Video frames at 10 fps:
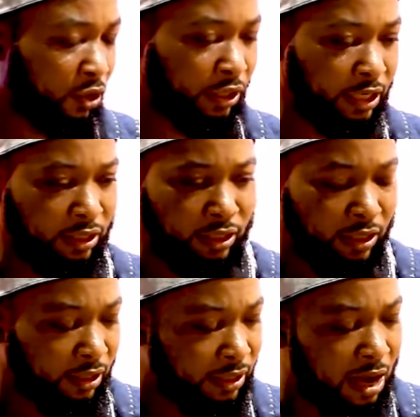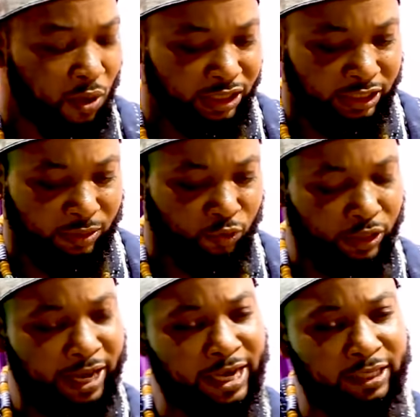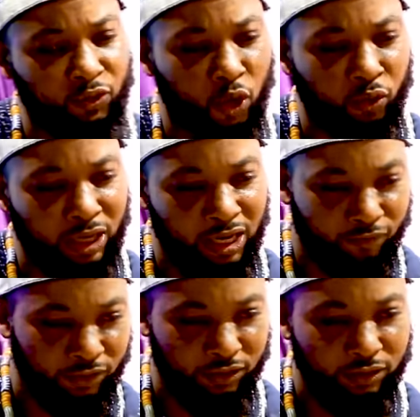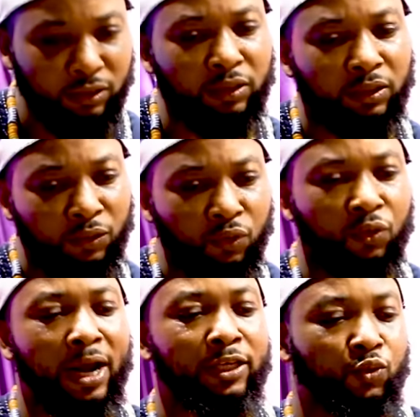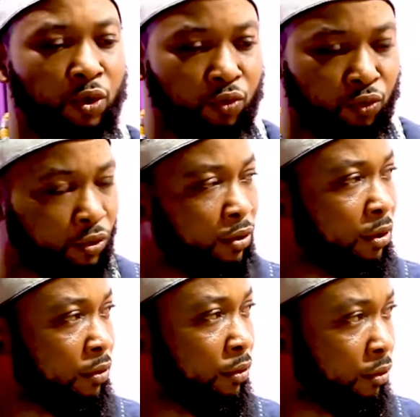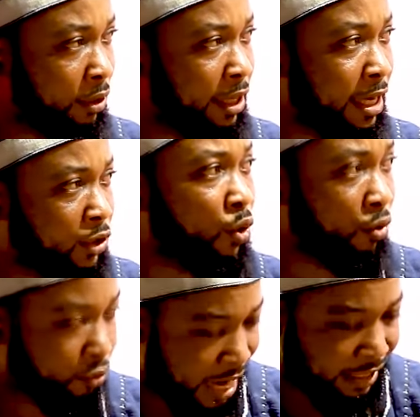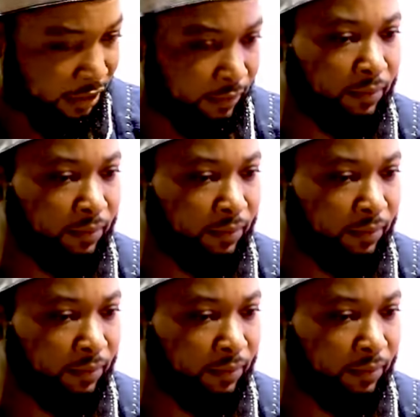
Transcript: Okay. Now what chemo? 8 to our left. Right to our 8 to our right.